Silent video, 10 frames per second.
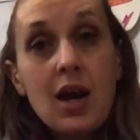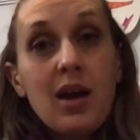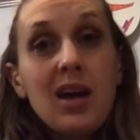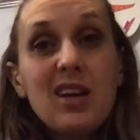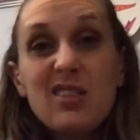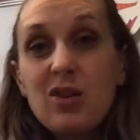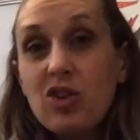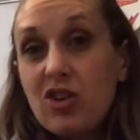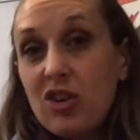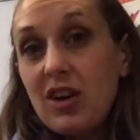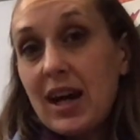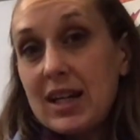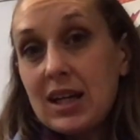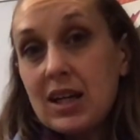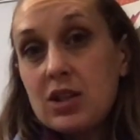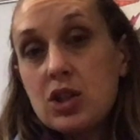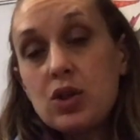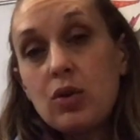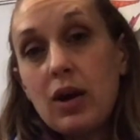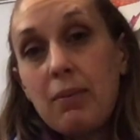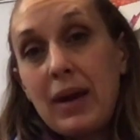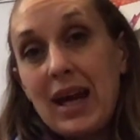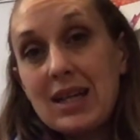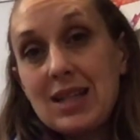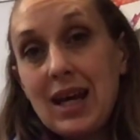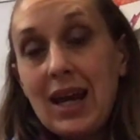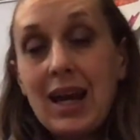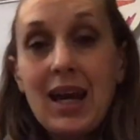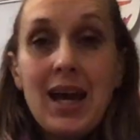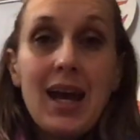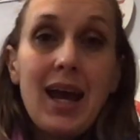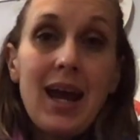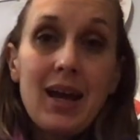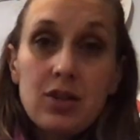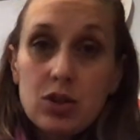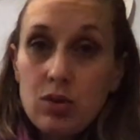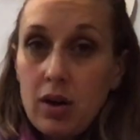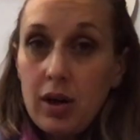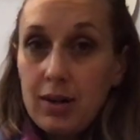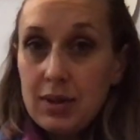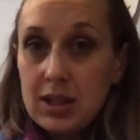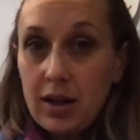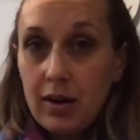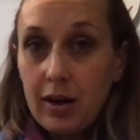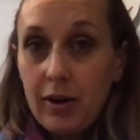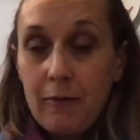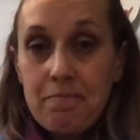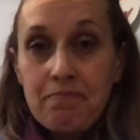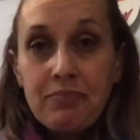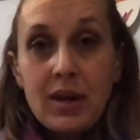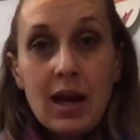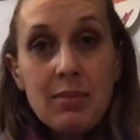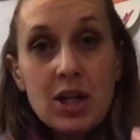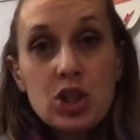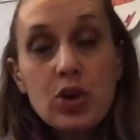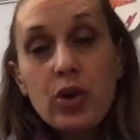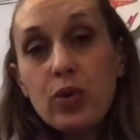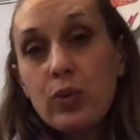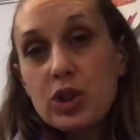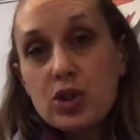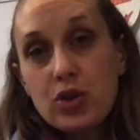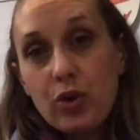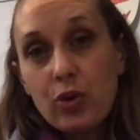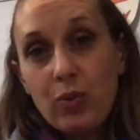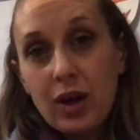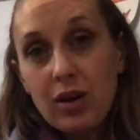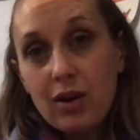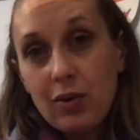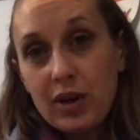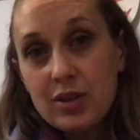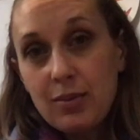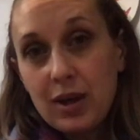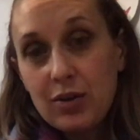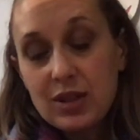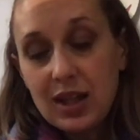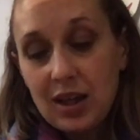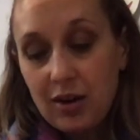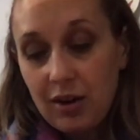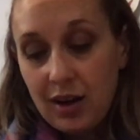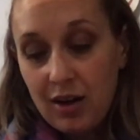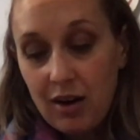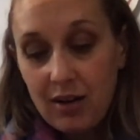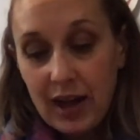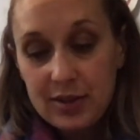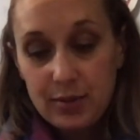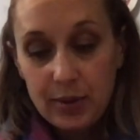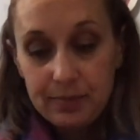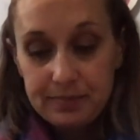It's a good idea to do a painting and a drawing material. I'm going to show you which two we are going to be using here in our classroom.